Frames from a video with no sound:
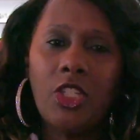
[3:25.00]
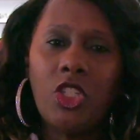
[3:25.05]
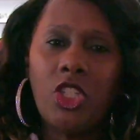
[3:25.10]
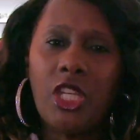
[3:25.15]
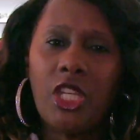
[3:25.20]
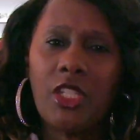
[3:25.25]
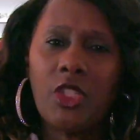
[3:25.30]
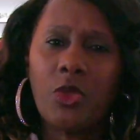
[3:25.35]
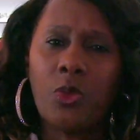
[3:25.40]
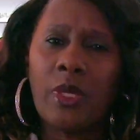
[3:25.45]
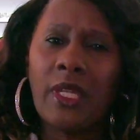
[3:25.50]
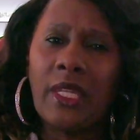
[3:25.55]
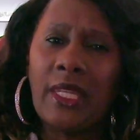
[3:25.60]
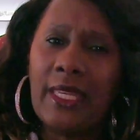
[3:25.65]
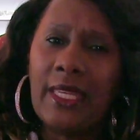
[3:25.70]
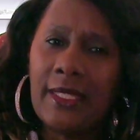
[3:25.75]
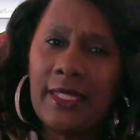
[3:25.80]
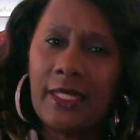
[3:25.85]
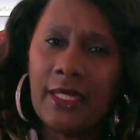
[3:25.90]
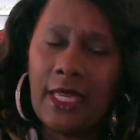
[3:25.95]
just
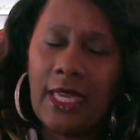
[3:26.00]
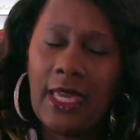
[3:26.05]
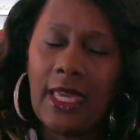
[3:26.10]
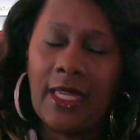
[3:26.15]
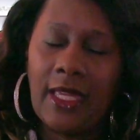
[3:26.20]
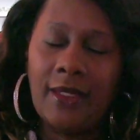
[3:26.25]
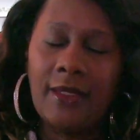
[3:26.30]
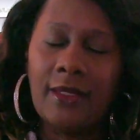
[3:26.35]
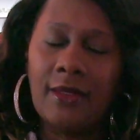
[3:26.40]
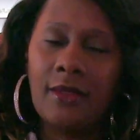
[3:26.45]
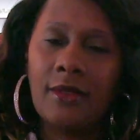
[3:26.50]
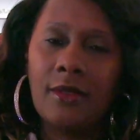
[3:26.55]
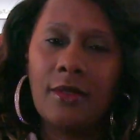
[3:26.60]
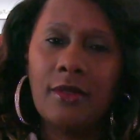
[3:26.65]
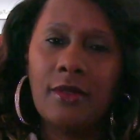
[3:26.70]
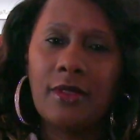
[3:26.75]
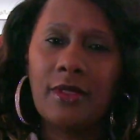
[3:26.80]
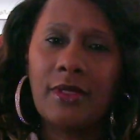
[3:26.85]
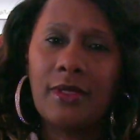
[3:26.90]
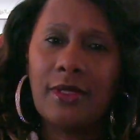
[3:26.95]
releasing and
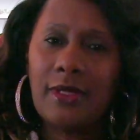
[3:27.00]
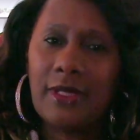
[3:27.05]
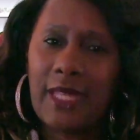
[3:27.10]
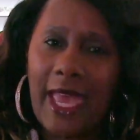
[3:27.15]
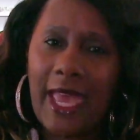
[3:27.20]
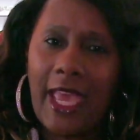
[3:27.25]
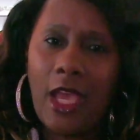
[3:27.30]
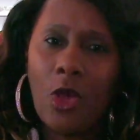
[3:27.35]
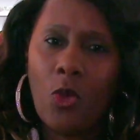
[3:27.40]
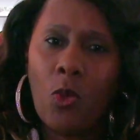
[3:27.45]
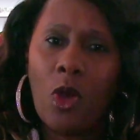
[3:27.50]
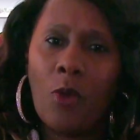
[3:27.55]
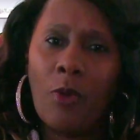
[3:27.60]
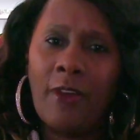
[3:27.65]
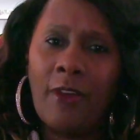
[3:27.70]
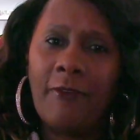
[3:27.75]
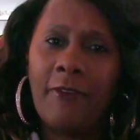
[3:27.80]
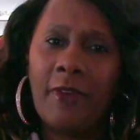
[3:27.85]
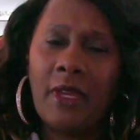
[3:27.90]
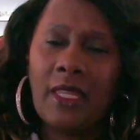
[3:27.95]
saying what
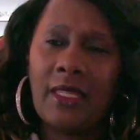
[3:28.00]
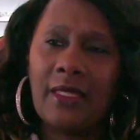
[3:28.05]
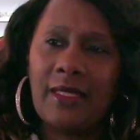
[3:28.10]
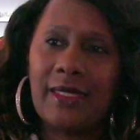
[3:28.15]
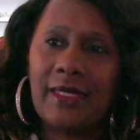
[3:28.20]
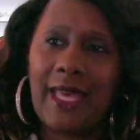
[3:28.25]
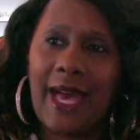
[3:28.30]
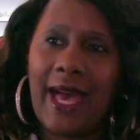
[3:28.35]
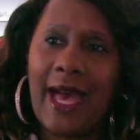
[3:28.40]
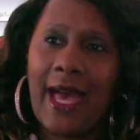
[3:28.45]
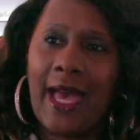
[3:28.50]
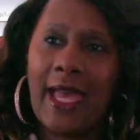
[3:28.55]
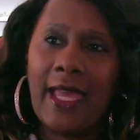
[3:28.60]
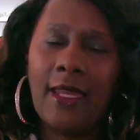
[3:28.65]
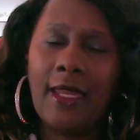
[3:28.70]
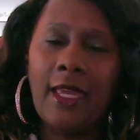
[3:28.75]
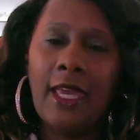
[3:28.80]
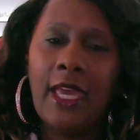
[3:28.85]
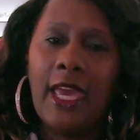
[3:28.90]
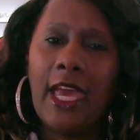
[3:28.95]
we feel
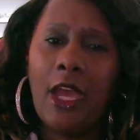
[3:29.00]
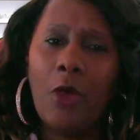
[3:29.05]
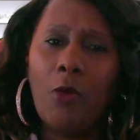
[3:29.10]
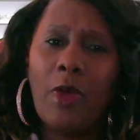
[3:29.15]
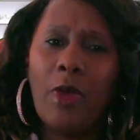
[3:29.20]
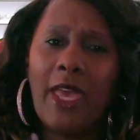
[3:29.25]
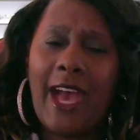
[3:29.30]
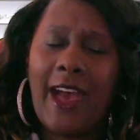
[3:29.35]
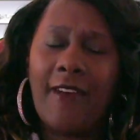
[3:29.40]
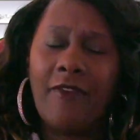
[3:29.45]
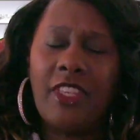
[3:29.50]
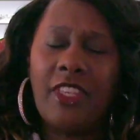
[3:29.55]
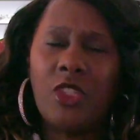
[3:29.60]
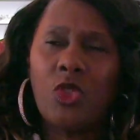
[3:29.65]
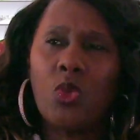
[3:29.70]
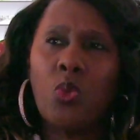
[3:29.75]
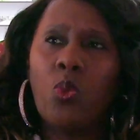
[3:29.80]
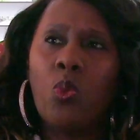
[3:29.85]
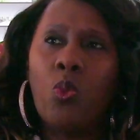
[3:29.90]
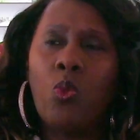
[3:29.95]
inside, and we
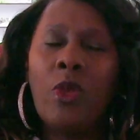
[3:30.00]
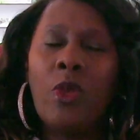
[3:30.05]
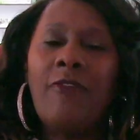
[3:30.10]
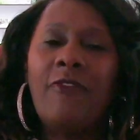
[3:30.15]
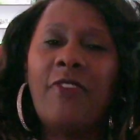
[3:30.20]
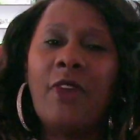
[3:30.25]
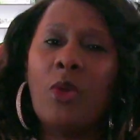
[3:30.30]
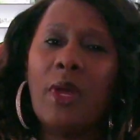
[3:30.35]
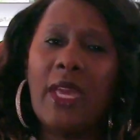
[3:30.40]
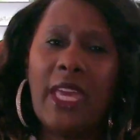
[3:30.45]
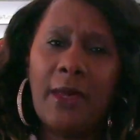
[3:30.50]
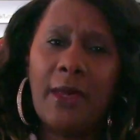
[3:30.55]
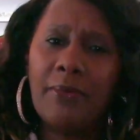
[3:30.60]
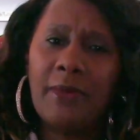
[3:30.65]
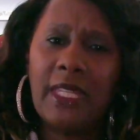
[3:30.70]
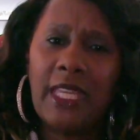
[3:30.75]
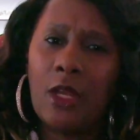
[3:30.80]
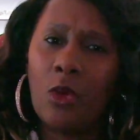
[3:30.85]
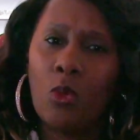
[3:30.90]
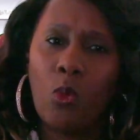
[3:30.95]
feel
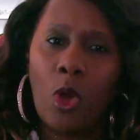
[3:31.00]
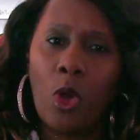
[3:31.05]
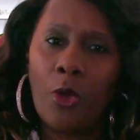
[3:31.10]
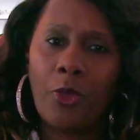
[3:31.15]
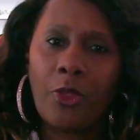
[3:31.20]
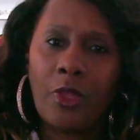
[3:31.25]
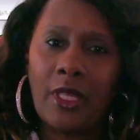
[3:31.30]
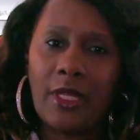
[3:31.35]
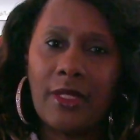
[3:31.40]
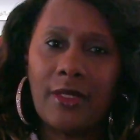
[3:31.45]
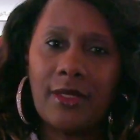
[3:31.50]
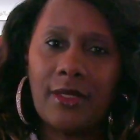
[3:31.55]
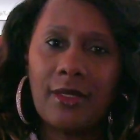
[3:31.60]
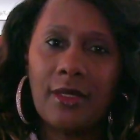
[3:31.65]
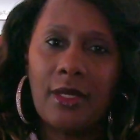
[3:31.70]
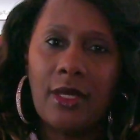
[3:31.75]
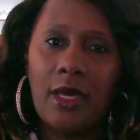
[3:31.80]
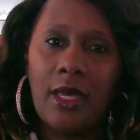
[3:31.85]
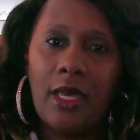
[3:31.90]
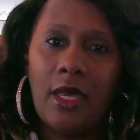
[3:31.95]
empty and
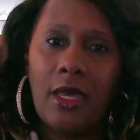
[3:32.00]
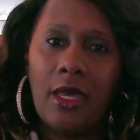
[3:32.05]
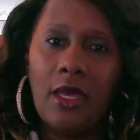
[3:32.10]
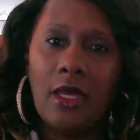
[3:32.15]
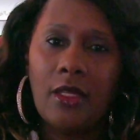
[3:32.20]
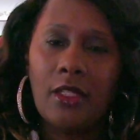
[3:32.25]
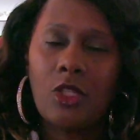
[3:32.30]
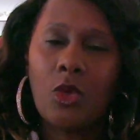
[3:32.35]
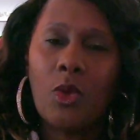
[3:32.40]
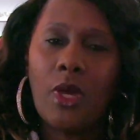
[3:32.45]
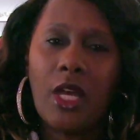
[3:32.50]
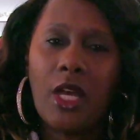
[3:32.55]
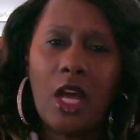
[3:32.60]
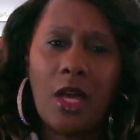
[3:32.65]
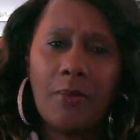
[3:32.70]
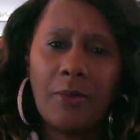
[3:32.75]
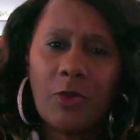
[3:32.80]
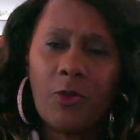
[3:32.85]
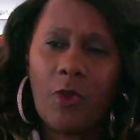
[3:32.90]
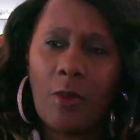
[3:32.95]
worthless. So it
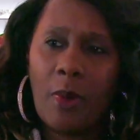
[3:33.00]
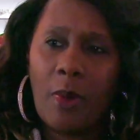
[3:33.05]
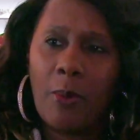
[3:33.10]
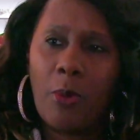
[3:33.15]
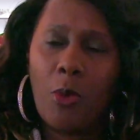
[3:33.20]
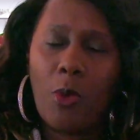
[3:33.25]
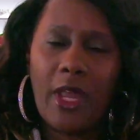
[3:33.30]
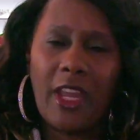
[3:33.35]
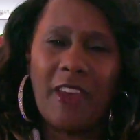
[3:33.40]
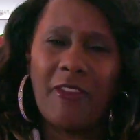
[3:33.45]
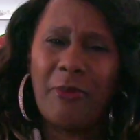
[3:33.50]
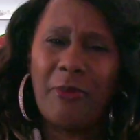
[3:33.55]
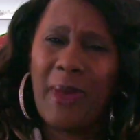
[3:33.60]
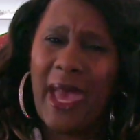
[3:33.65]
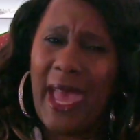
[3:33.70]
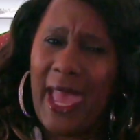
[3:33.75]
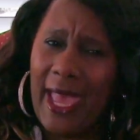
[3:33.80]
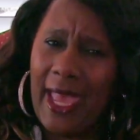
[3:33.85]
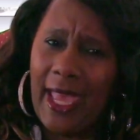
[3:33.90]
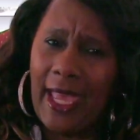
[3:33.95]
comes from a point of
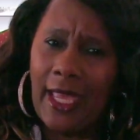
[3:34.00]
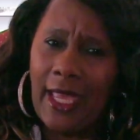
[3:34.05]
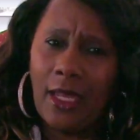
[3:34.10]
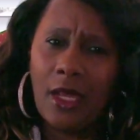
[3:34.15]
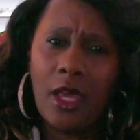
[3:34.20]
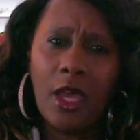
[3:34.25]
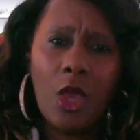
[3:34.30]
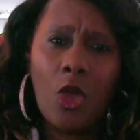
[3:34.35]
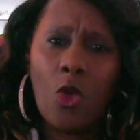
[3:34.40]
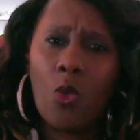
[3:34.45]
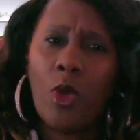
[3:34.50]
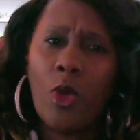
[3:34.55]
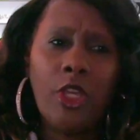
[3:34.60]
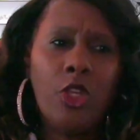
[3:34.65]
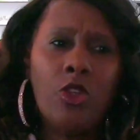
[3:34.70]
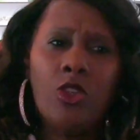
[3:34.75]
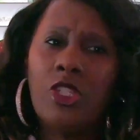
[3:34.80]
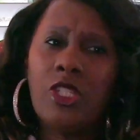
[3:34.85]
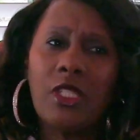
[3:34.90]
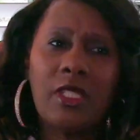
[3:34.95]
pain where
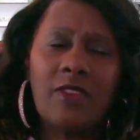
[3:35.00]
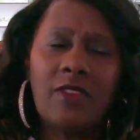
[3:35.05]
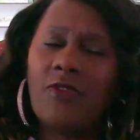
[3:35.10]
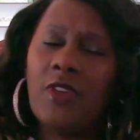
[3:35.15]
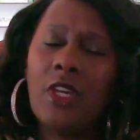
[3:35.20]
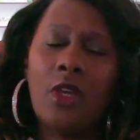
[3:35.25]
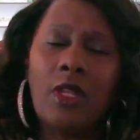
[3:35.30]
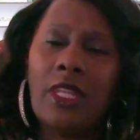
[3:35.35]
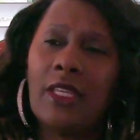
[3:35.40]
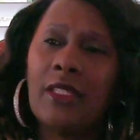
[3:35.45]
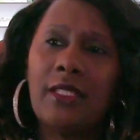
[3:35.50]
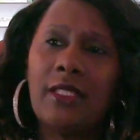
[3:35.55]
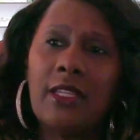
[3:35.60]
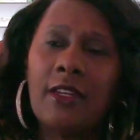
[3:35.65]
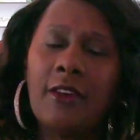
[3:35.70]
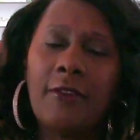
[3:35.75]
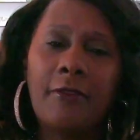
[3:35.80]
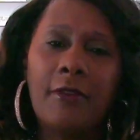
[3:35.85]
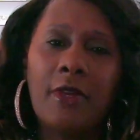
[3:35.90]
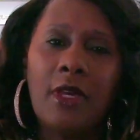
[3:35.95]
you just feel as
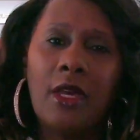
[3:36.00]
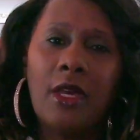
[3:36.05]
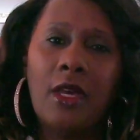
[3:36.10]
if